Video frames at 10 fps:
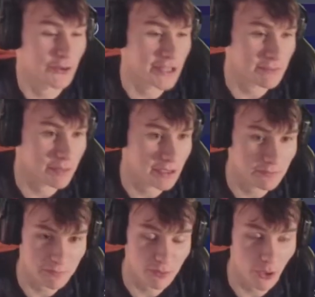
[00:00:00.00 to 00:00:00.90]
He's a bloody
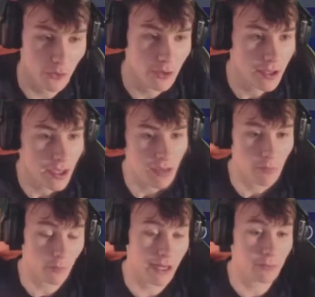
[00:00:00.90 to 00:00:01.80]
pro.
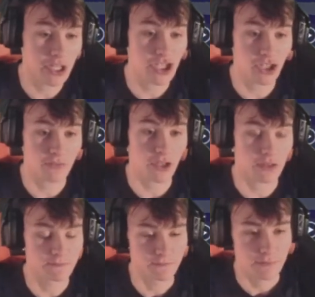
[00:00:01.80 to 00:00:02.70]
But really, what he should have
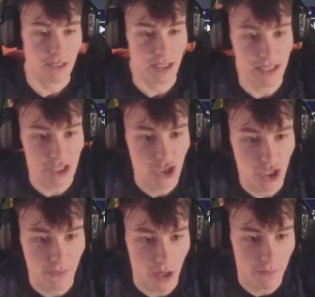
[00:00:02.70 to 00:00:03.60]
done is he
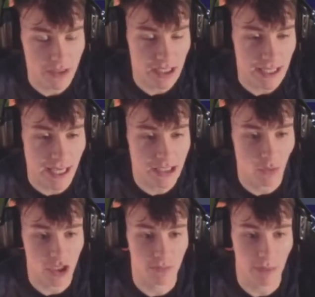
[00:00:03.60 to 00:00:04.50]
has to
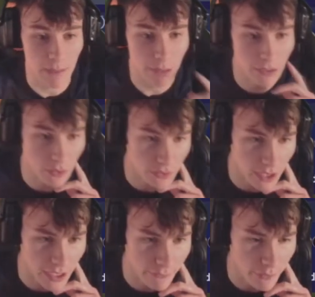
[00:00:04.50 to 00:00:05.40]
watch Mbappe with
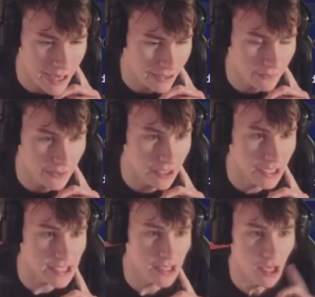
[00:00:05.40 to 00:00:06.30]
Varane, I think that
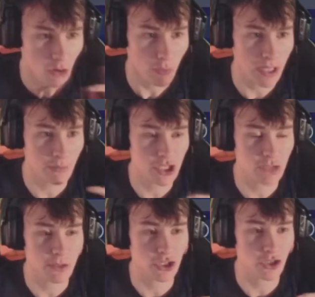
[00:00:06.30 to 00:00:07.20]
is. Really, what he
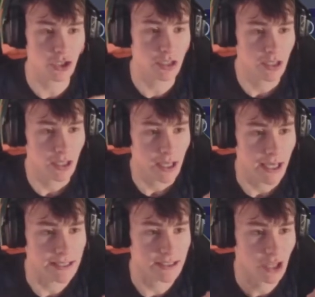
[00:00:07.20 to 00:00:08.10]
should be doing
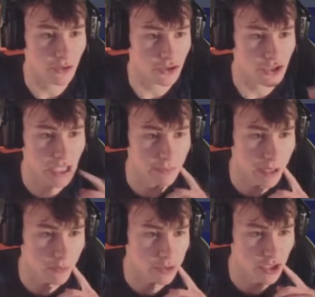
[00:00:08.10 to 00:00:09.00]
is his other centre
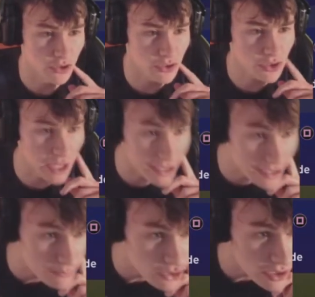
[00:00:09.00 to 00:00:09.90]
back, which I think
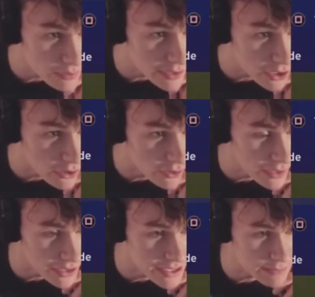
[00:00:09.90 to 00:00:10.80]
I'm trying to make out how
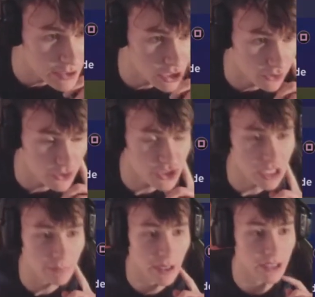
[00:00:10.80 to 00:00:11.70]
that is, but his other
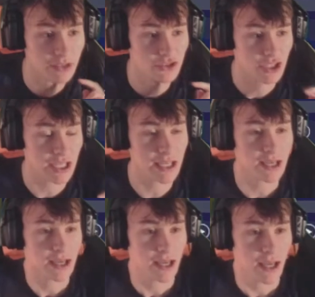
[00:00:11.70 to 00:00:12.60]
centre back, you'll see,
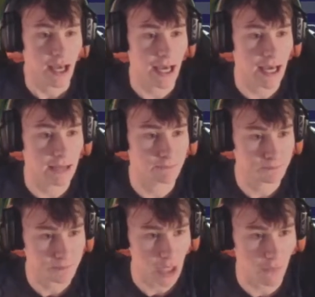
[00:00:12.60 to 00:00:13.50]

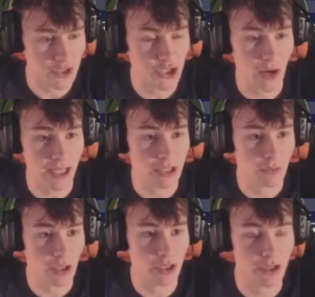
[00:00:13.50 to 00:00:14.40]
obviously tracking the
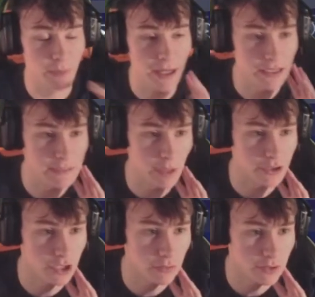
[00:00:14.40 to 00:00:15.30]
run near the penalty
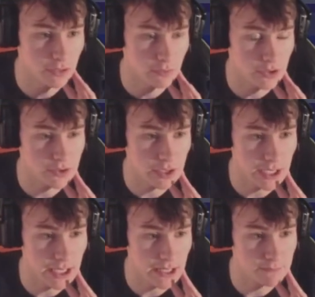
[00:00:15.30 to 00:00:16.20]
spot there with
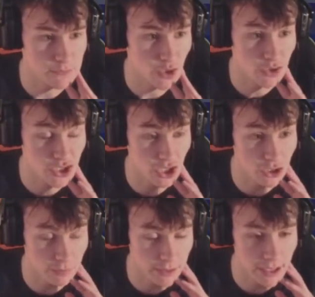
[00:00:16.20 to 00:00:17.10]
Jonas's
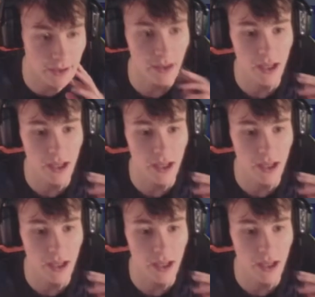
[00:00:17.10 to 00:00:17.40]
other player.